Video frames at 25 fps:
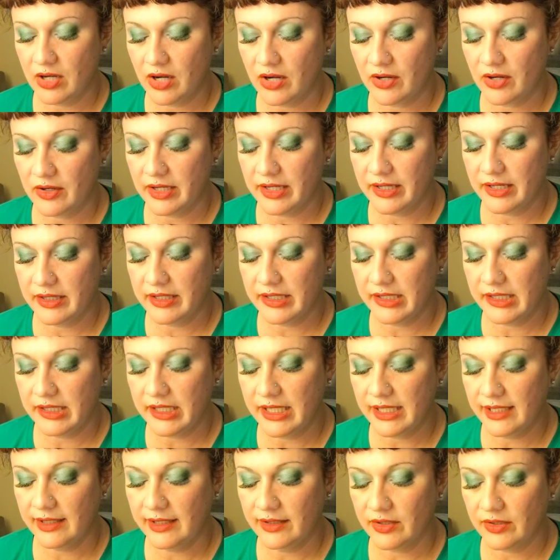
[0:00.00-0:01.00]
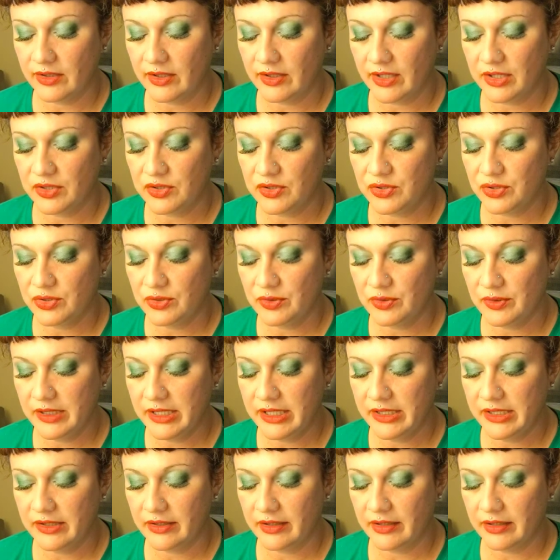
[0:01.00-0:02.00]
guardian, and healer, a true
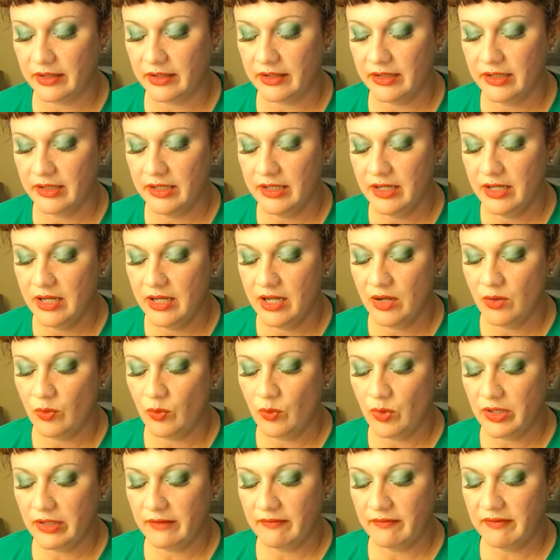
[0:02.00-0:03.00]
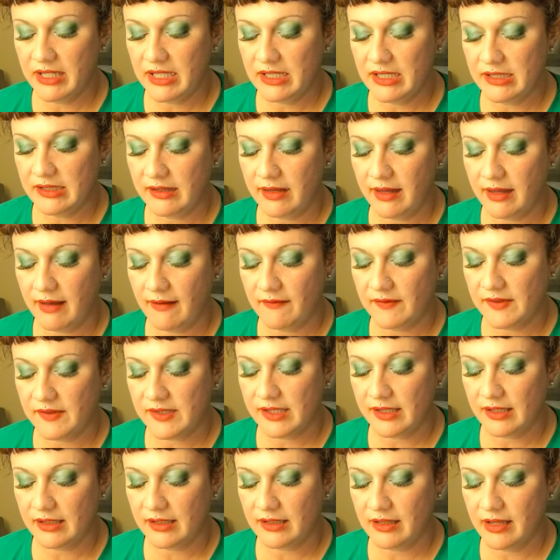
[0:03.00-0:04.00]
leader. One of these
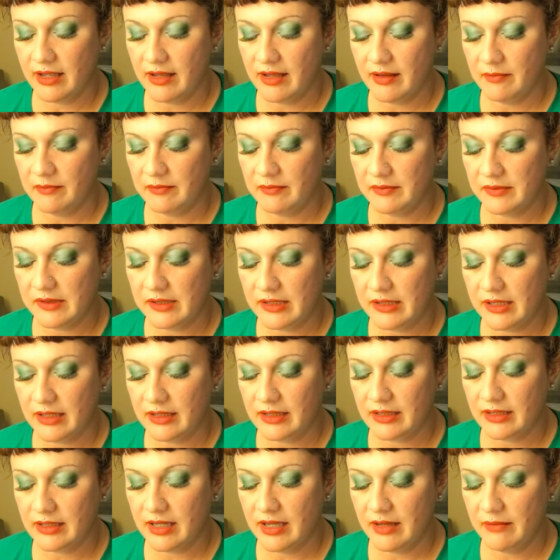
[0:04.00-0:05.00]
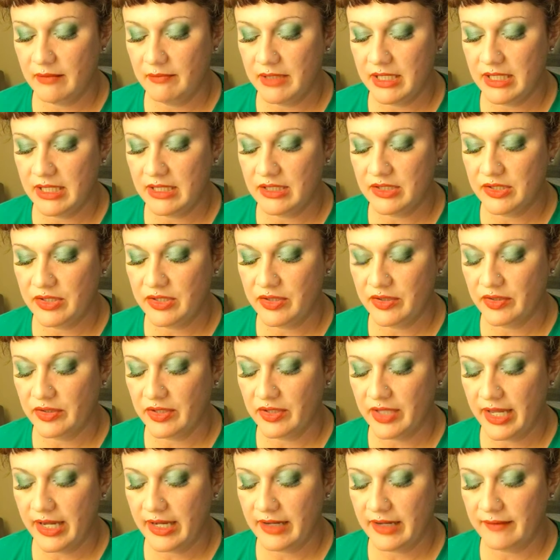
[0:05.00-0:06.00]
gifts come come into
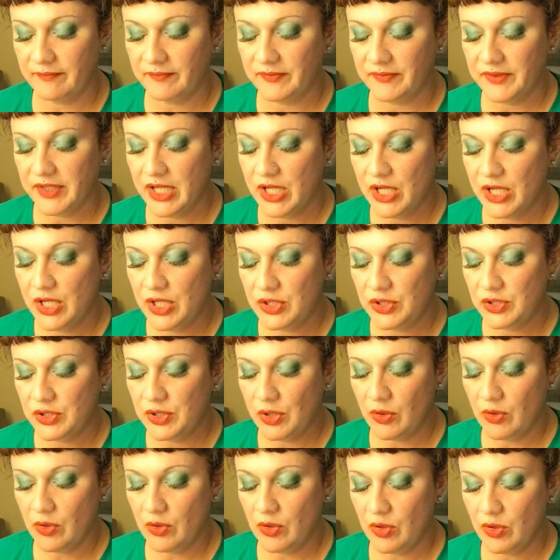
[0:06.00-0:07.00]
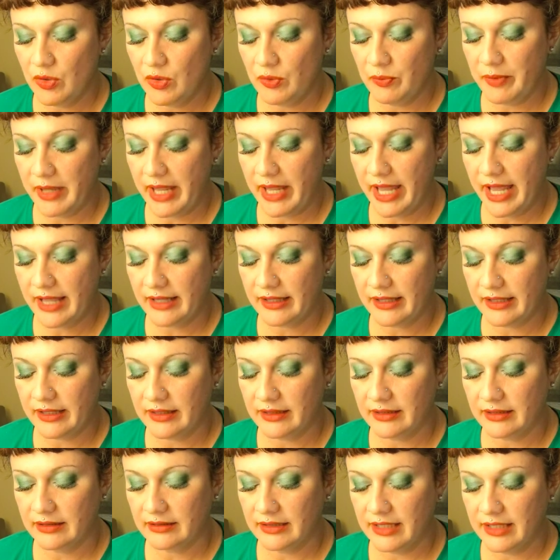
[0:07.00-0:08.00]
light. Don't hold back.
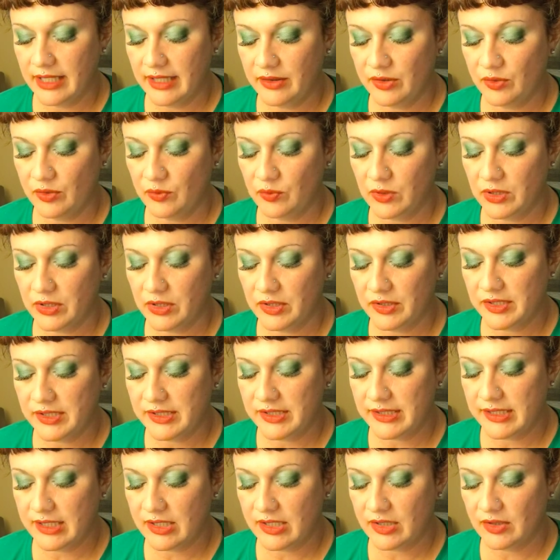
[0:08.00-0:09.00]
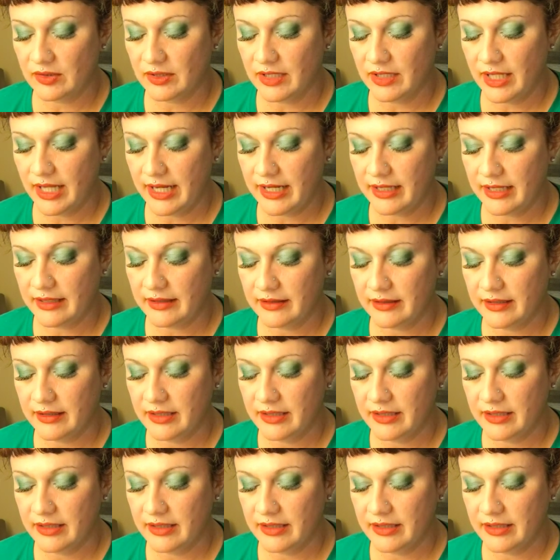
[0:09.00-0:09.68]
Let the world see your light.